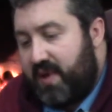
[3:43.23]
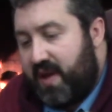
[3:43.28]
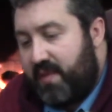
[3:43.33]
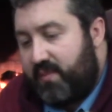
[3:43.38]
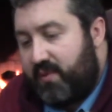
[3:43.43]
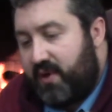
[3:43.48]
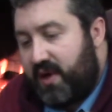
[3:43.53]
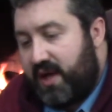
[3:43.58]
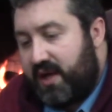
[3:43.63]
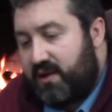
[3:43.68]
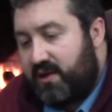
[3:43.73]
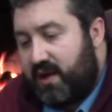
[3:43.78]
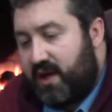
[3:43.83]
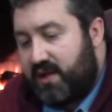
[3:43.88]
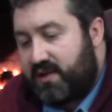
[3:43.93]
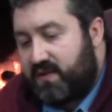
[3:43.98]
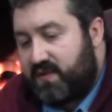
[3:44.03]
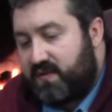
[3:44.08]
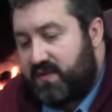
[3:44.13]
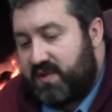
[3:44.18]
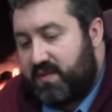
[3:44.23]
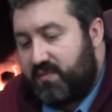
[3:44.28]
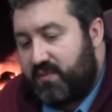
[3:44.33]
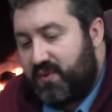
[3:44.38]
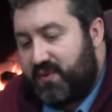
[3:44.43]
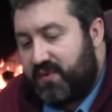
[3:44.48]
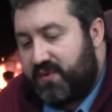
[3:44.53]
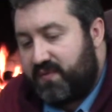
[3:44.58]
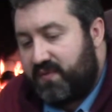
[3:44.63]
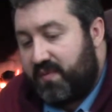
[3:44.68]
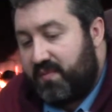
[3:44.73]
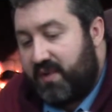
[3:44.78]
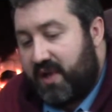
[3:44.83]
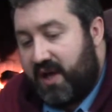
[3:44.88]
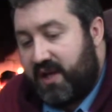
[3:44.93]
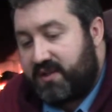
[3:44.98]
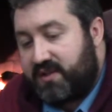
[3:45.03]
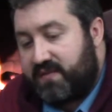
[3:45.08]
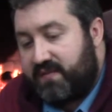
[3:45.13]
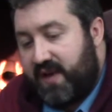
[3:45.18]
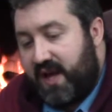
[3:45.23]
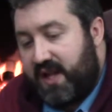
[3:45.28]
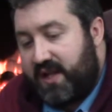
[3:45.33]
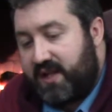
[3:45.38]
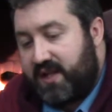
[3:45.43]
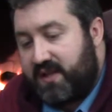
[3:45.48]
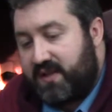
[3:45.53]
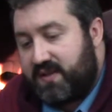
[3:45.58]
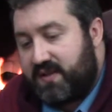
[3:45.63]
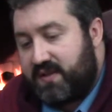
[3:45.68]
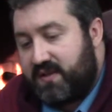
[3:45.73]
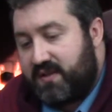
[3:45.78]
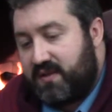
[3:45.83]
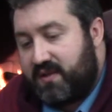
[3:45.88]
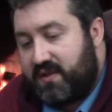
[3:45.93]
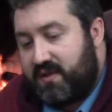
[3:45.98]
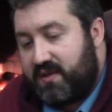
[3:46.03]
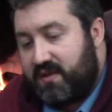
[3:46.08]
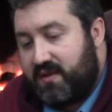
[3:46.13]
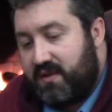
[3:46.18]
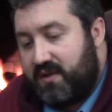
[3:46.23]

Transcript: The paper had lots of symbols from lots of alleys.